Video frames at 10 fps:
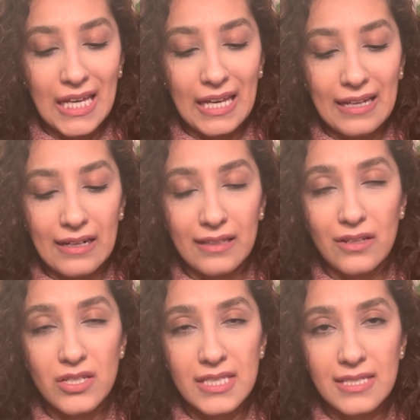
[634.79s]
and I
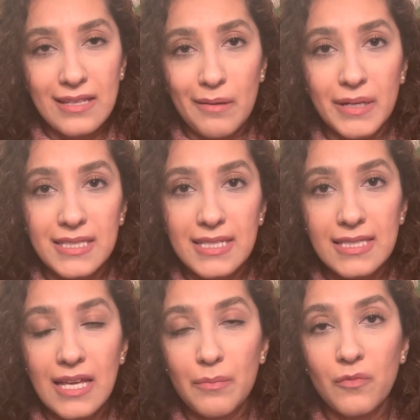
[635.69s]
lost the stem because the
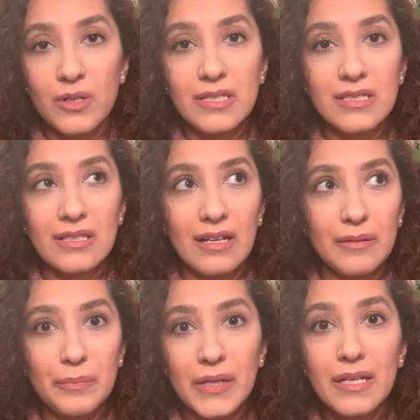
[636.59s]
stem was
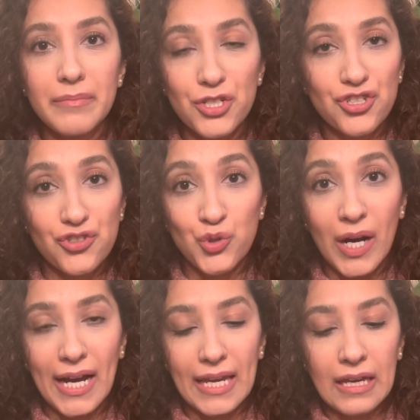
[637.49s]
pretty much
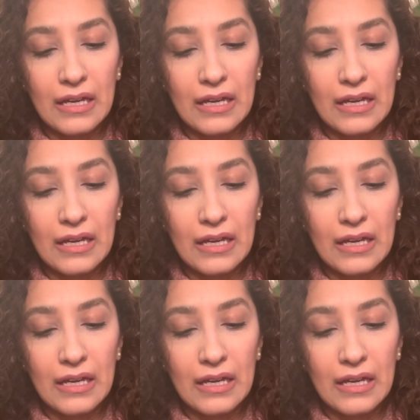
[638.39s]
dry,